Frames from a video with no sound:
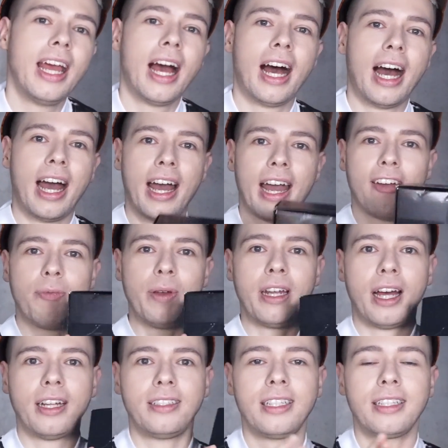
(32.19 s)
Uh, I've been
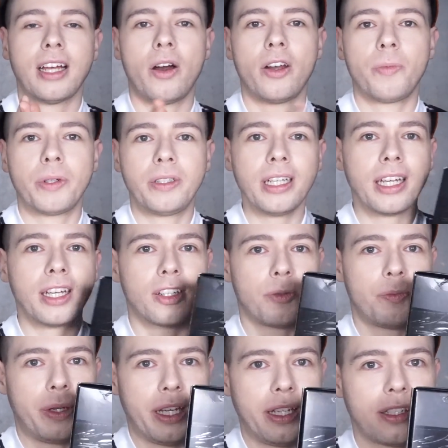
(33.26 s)
hunting down a particular
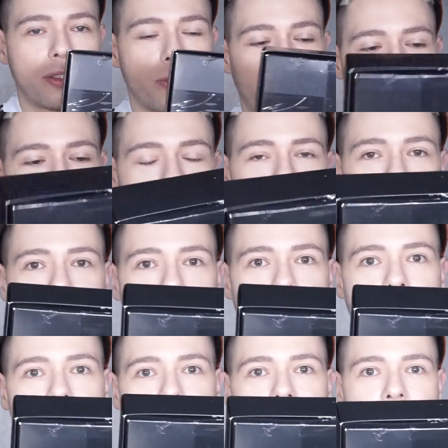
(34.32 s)
piece, which just
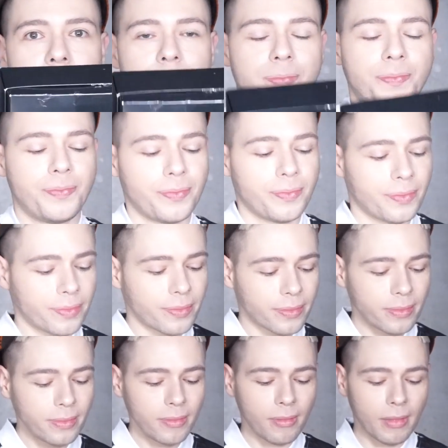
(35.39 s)
arrived.
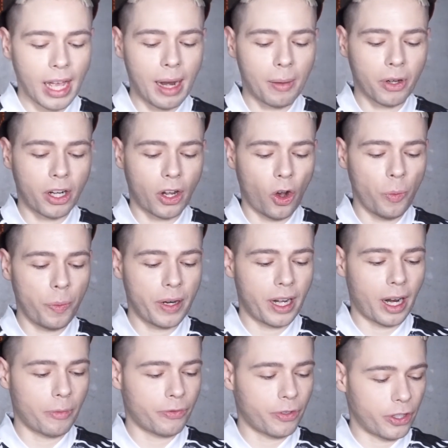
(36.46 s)
And I'm gonna open it
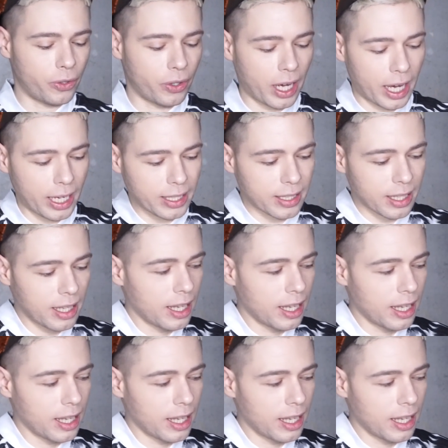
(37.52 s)
up for you guys.